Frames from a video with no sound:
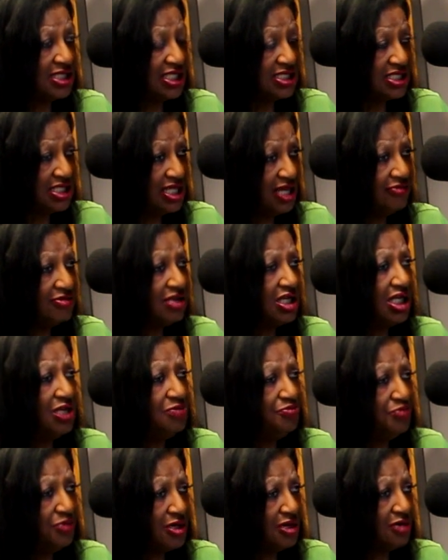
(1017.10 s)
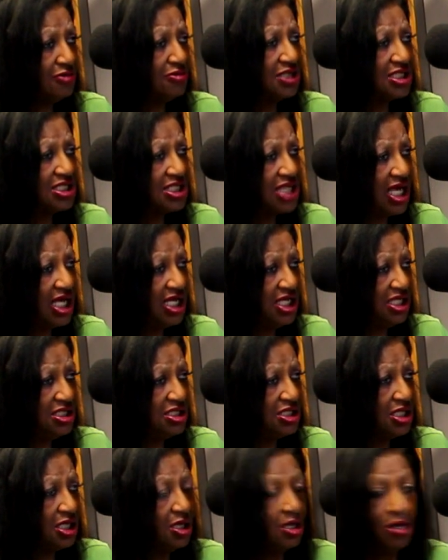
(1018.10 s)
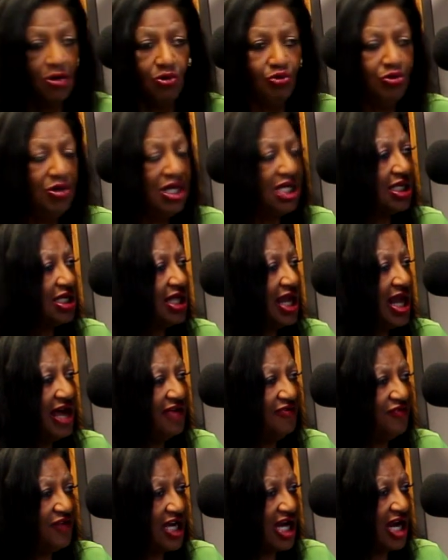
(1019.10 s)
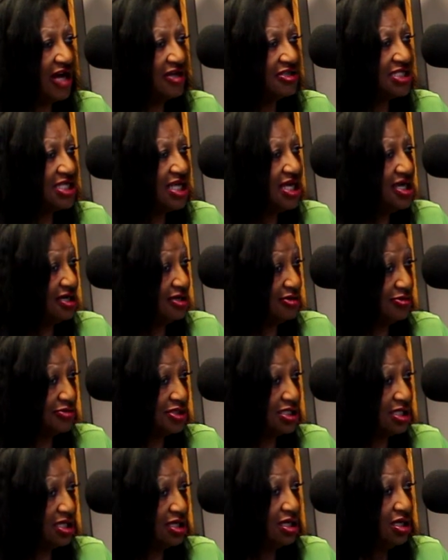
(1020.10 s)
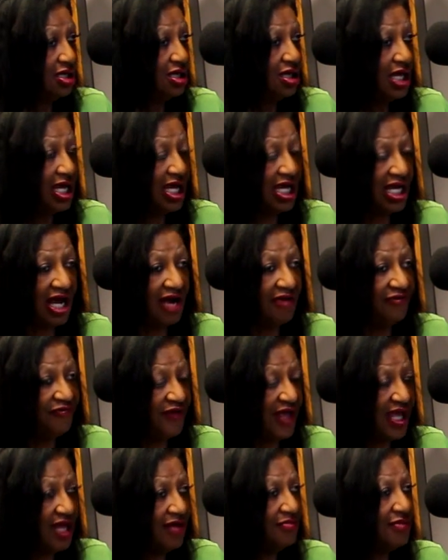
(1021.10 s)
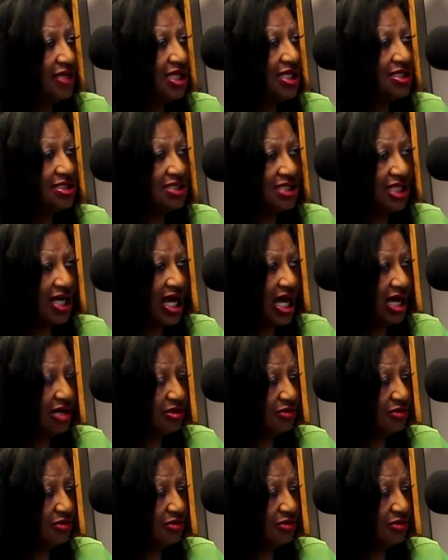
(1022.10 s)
the stuff that he put on the stage, mm-hmm. we can laugh at ourselves, right. and our families, and our